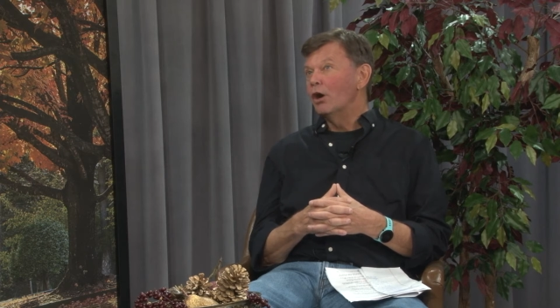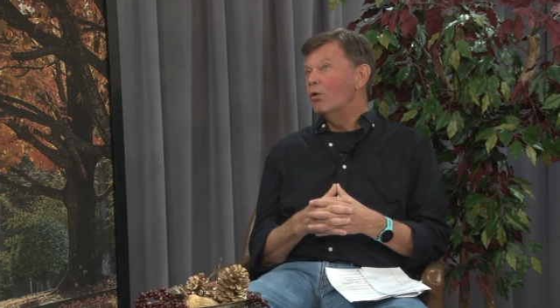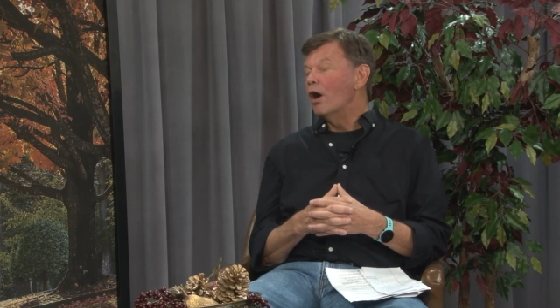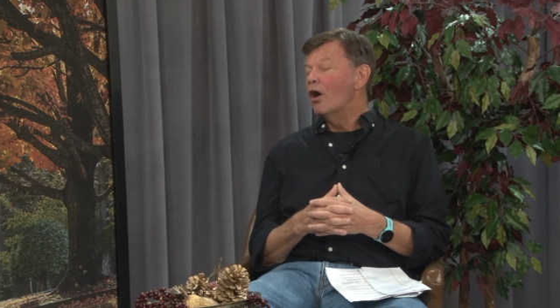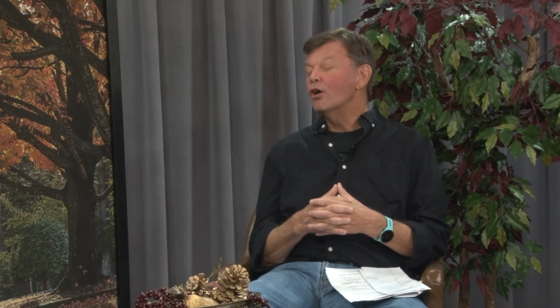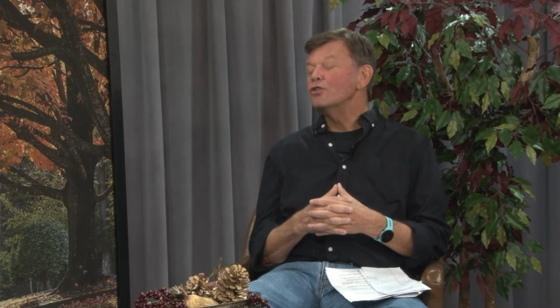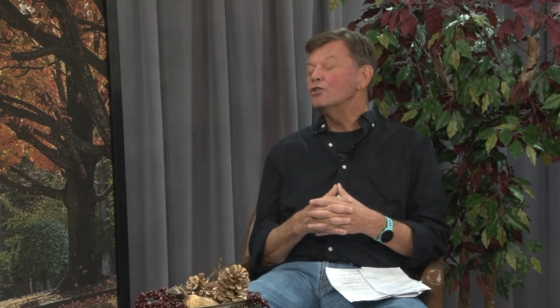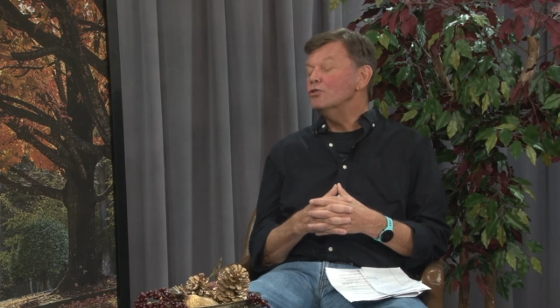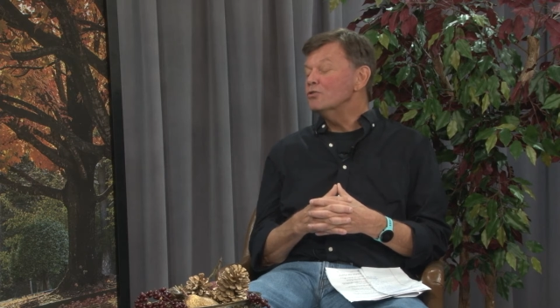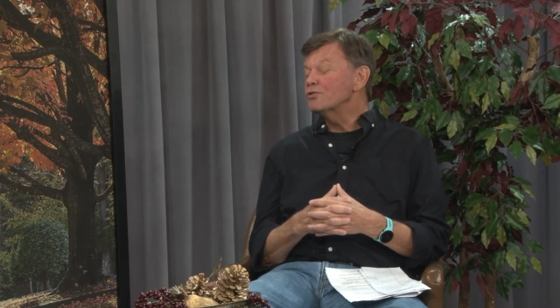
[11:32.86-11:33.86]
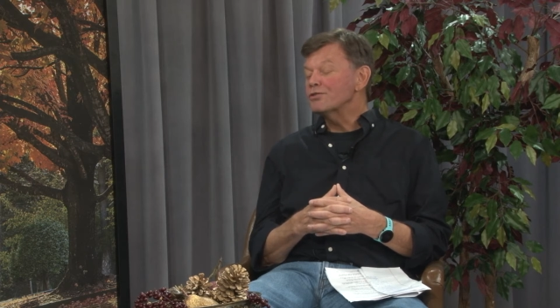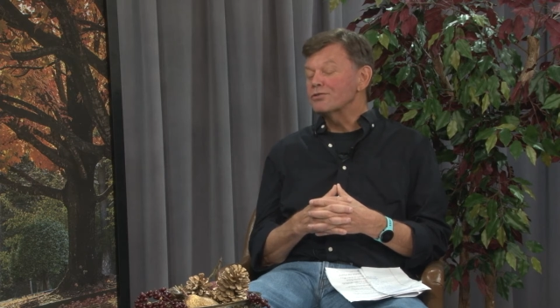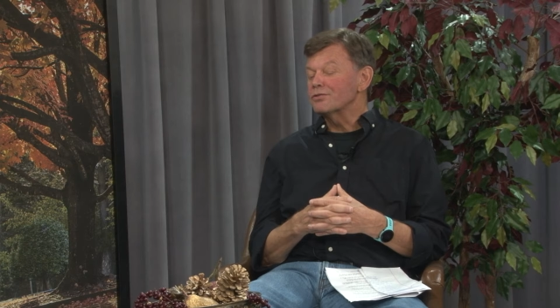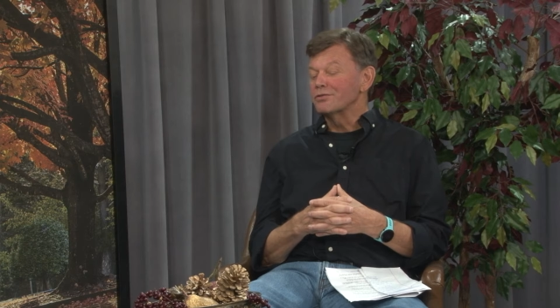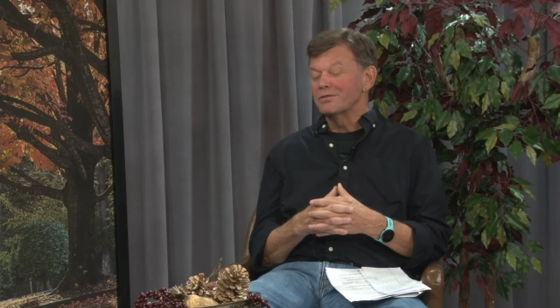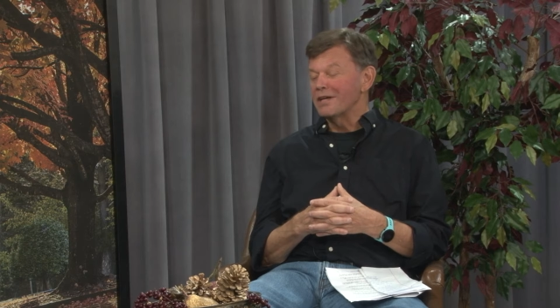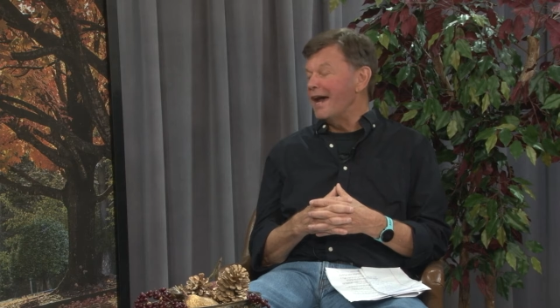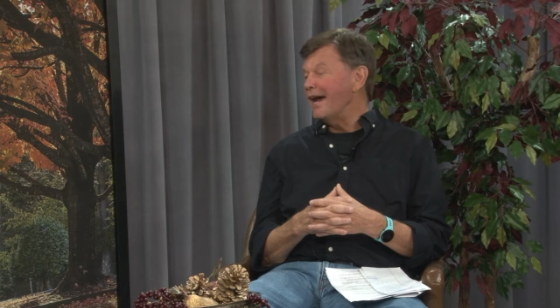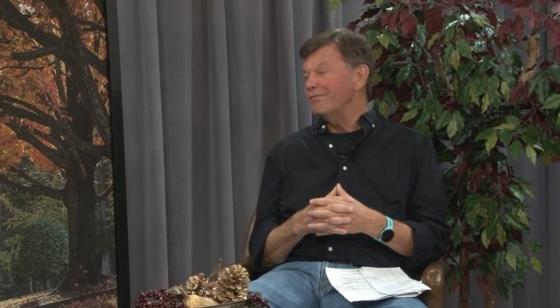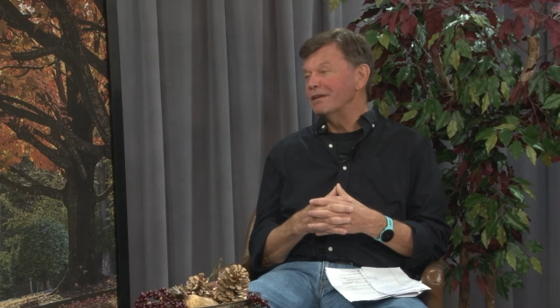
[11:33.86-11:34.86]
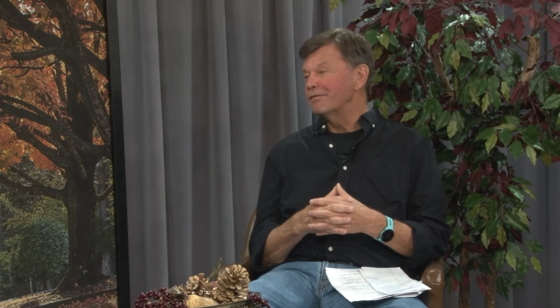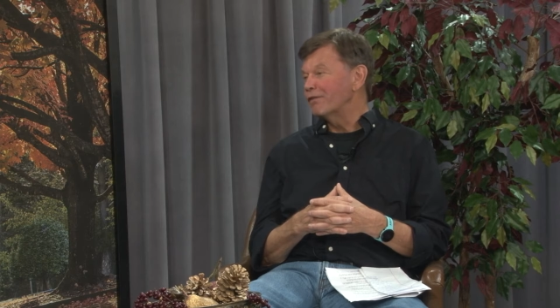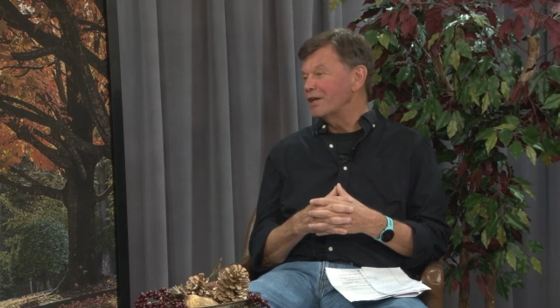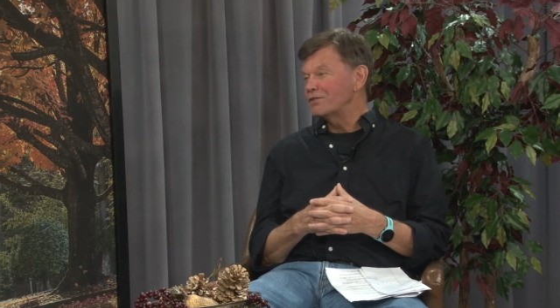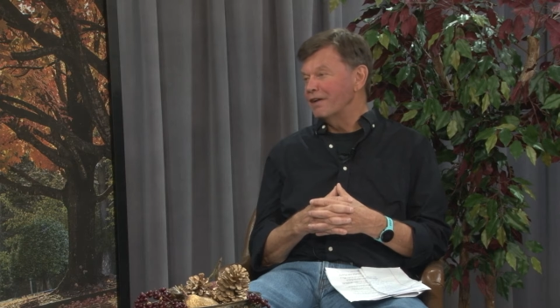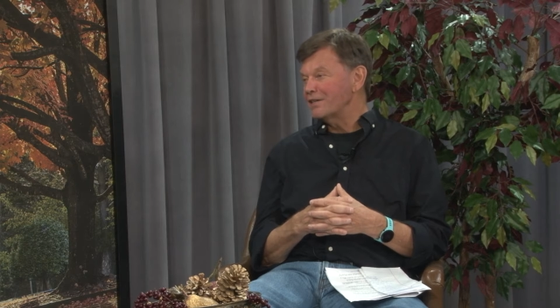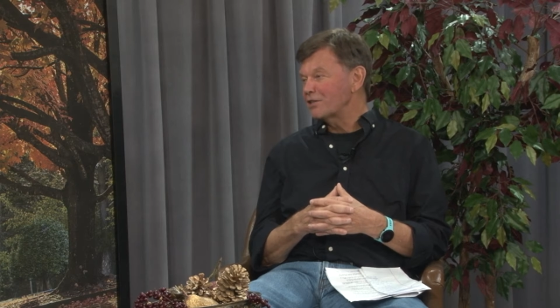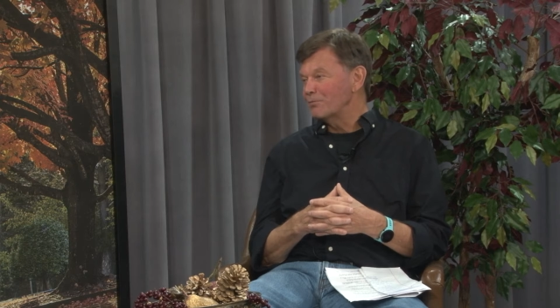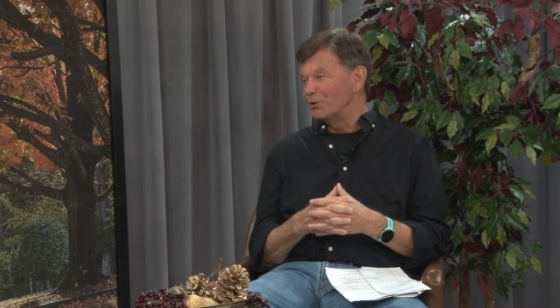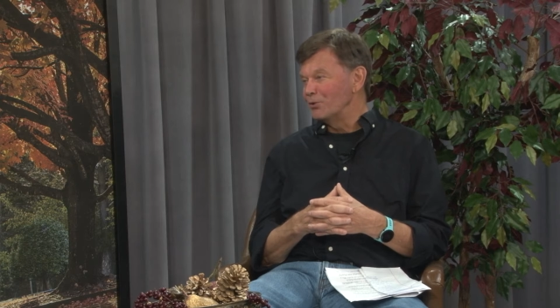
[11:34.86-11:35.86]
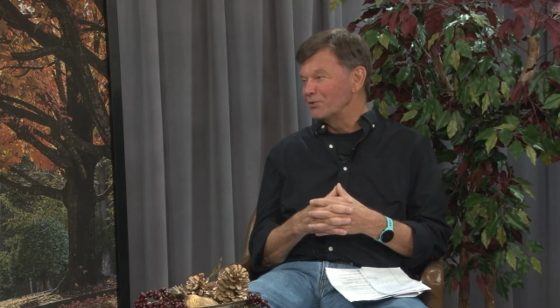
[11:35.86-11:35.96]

aren't used to having fresh vegetables